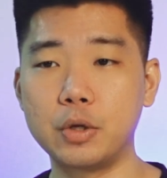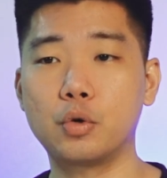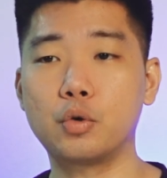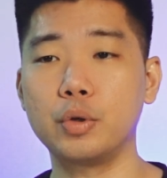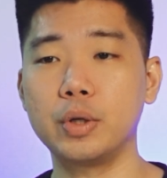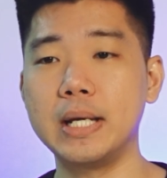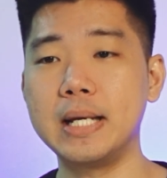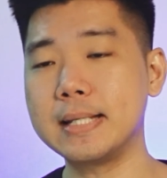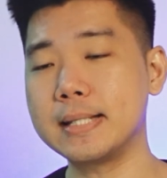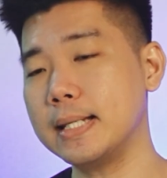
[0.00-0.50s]
you
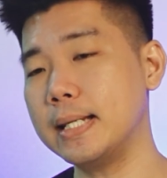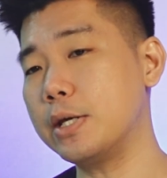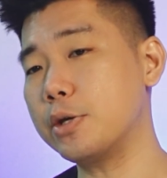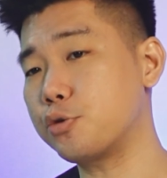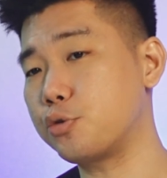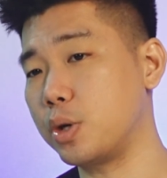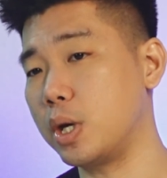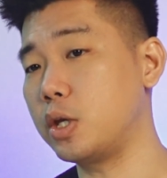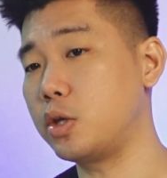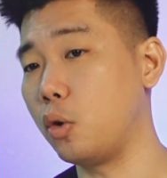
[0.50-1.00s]
could easily
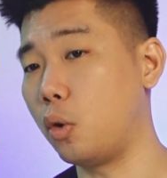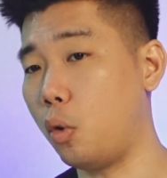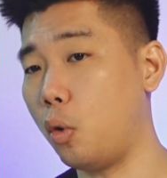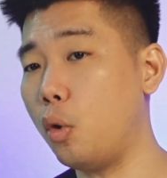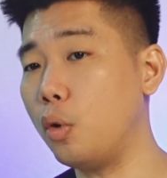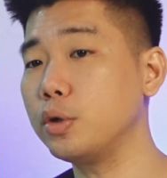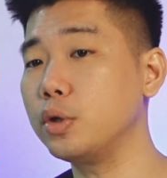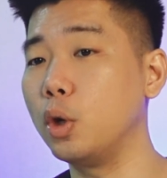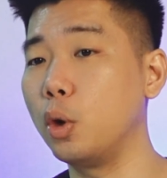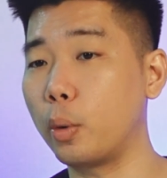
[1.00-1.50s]
create your
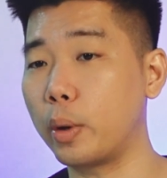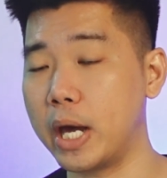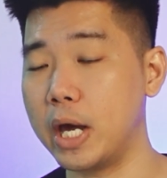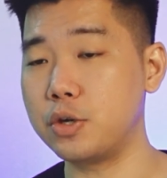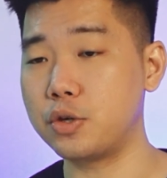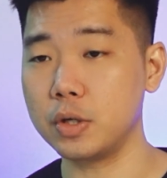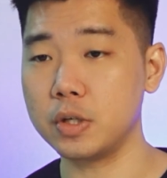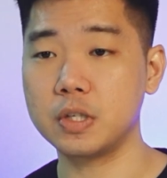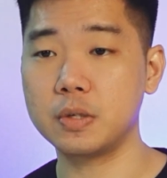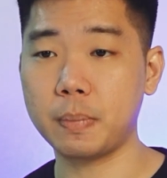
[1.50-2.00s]
own
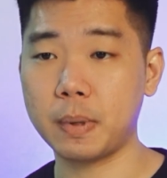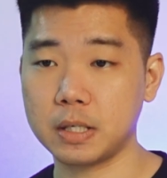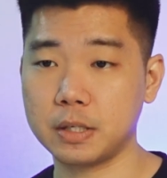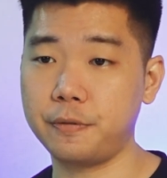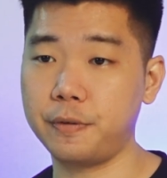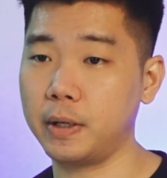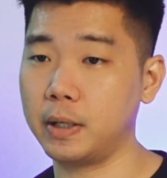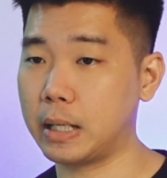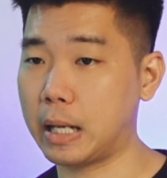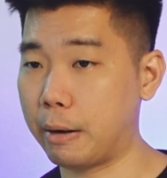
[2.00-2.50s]

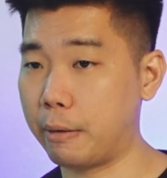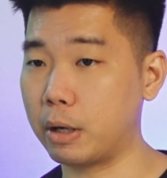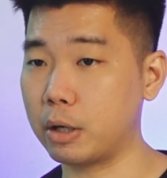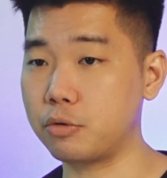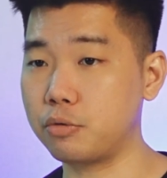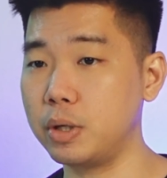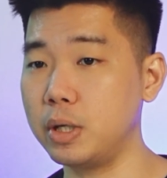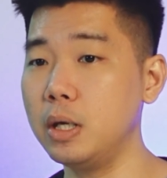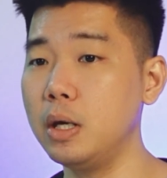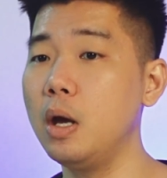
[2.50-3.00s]
location-specific
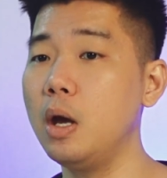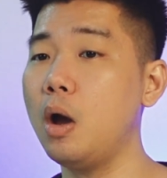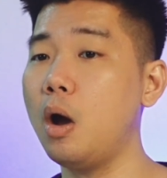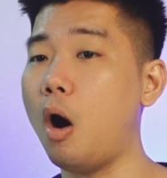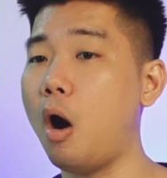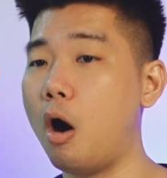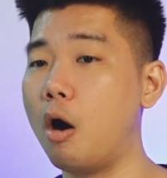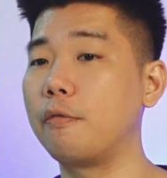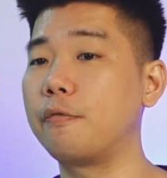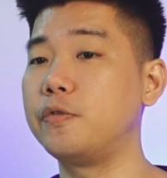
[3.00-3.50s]
directory
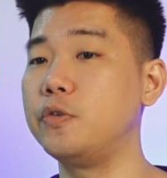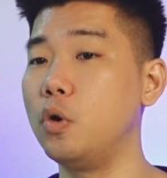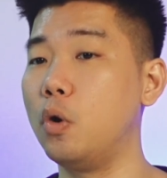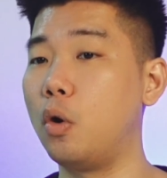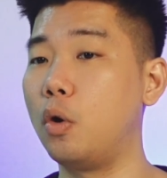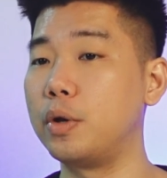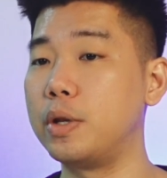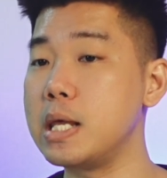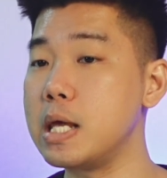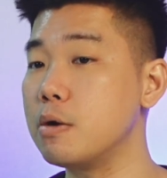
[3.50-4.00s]
of
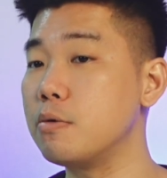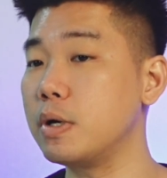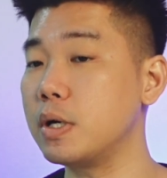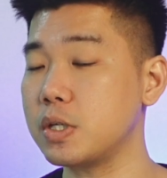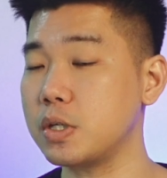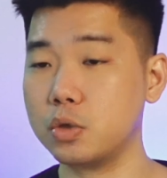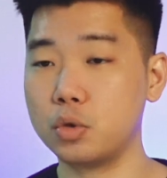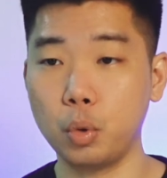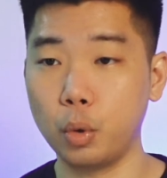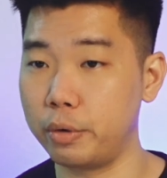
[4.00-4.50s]
your
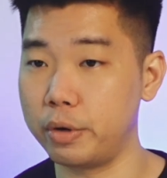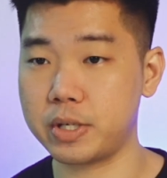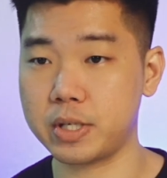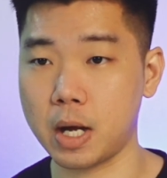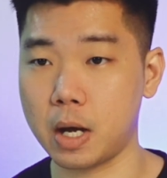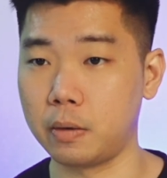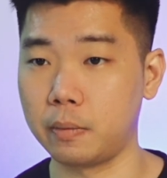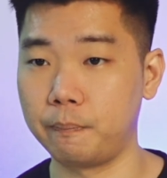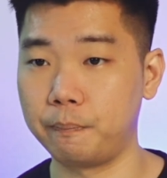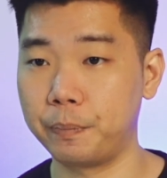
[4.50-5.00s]
nearest tourist
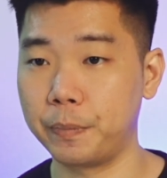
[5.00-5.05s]
town.